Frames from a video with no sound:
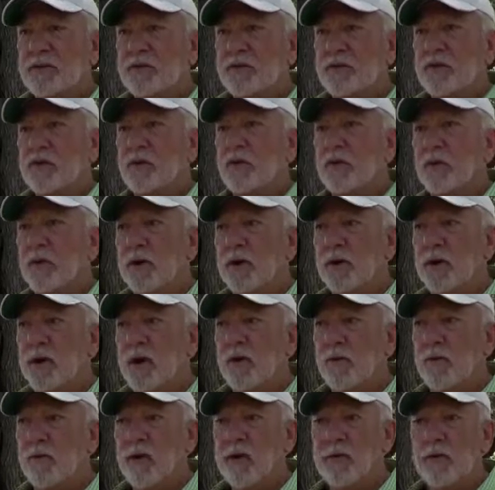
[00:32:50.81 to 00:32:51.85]
who will not
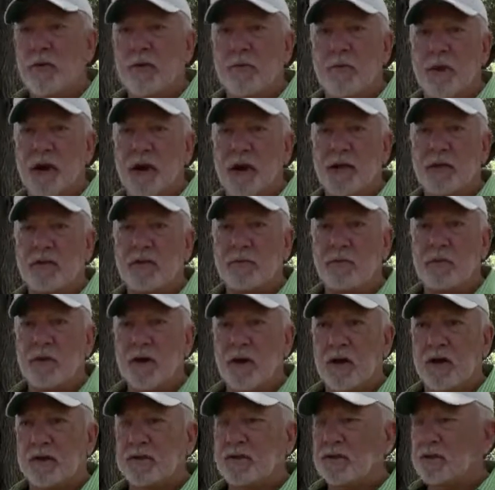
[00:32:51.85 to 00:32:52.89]
wear their masks
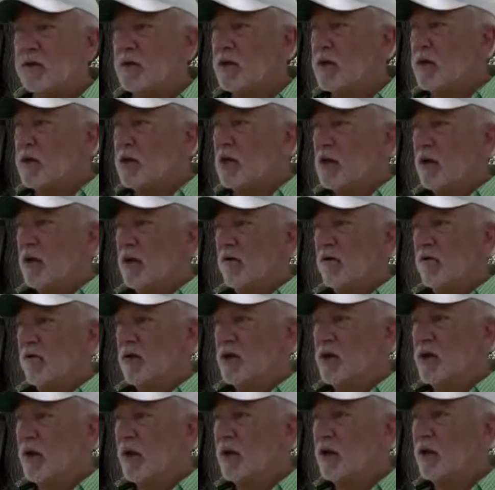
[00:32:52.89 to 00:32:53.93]
because of
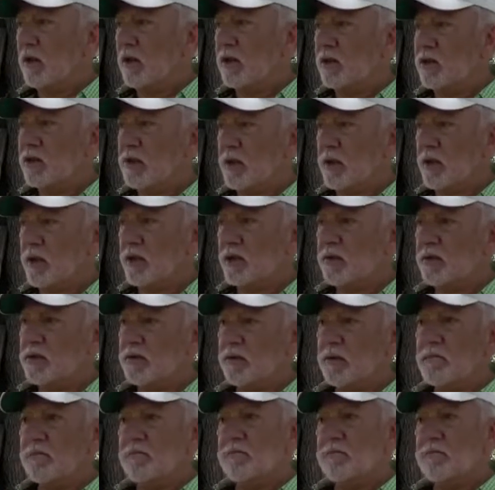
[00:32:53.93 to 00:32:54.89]
ridiculous things.